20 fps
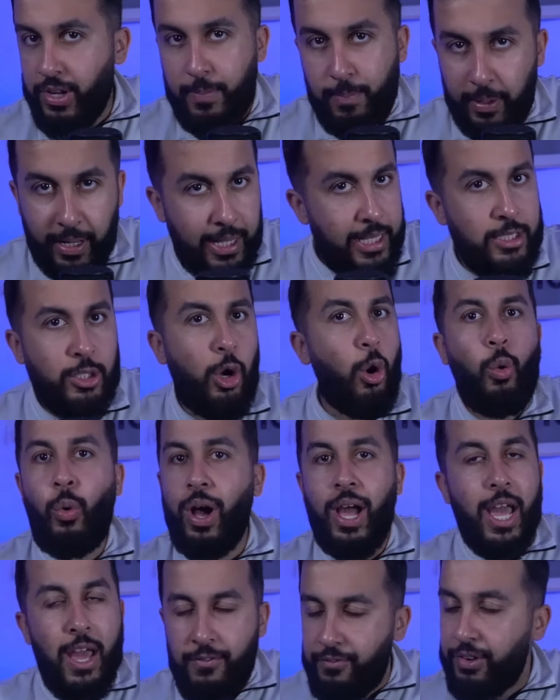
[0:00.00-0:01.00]
players, or
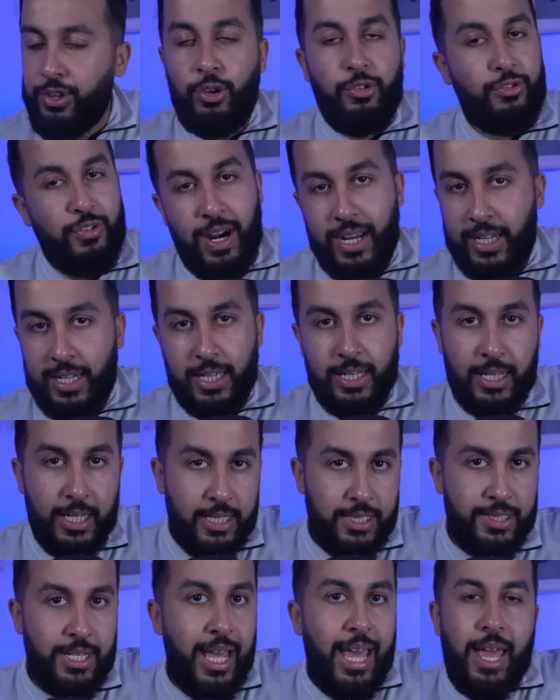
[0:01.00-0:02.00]
whatever your ranking
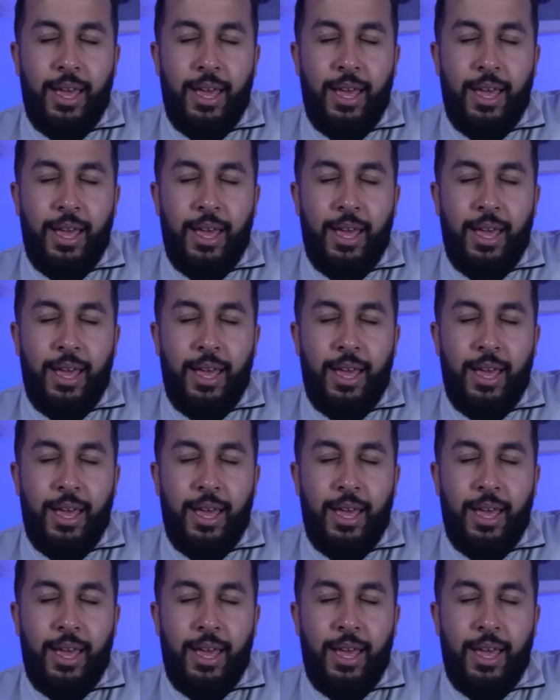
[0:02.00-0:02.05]
is,